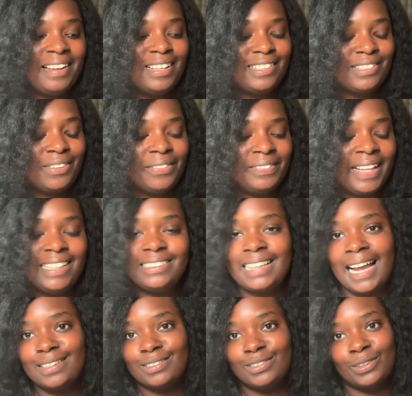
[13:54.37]
So thanks,
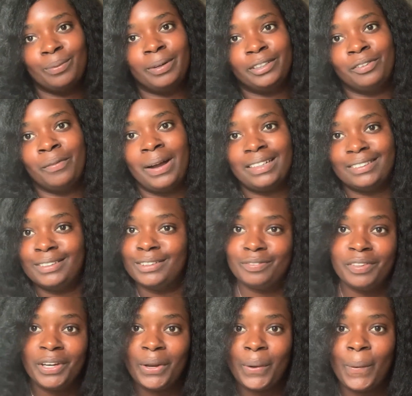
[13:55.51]
guys, so much for watching this
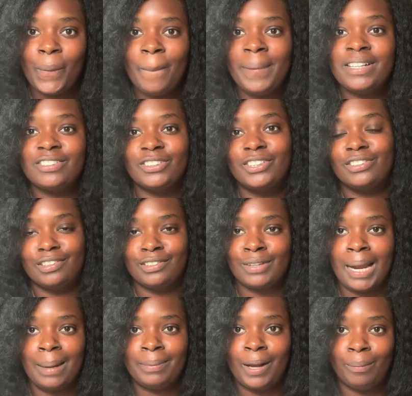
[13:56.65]
video. Make sure you
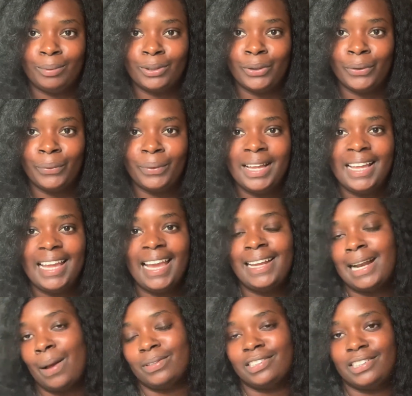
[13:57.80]
subscribe down below, and I
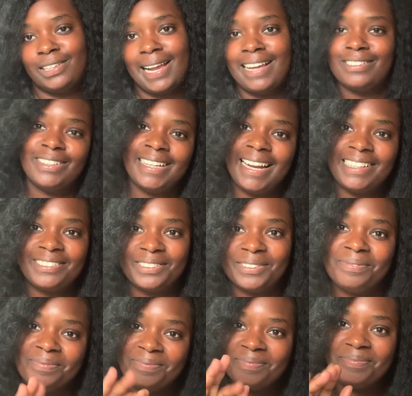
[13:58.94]
will see you guys in the next one.
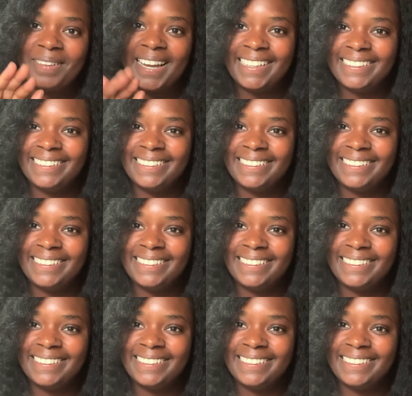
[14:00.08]
Bye.